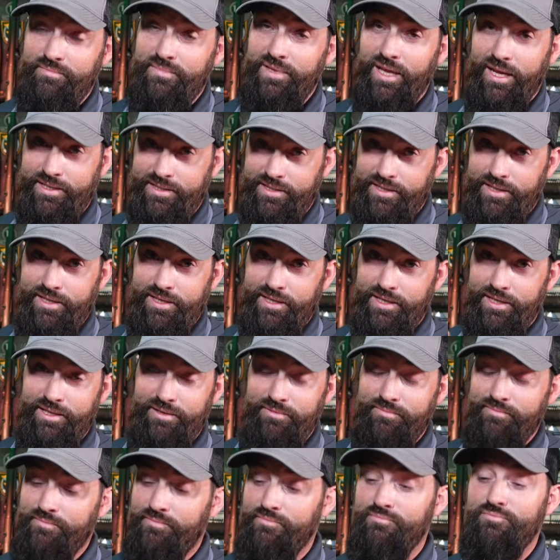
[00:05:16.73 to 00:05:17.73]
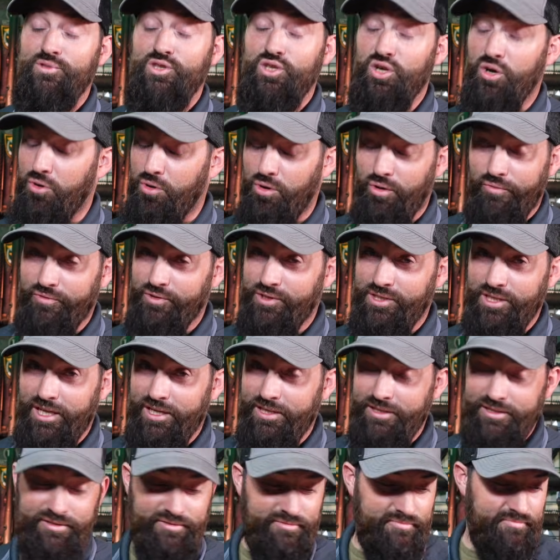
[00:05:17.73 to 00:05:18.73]
That's the key. Don't
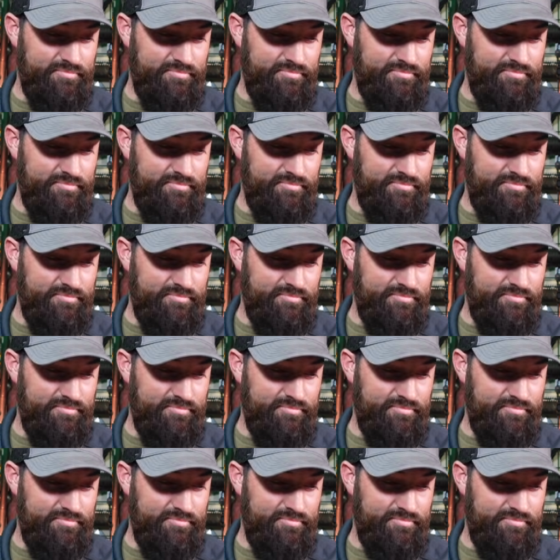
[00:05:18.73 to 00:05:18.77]
over-tighten it.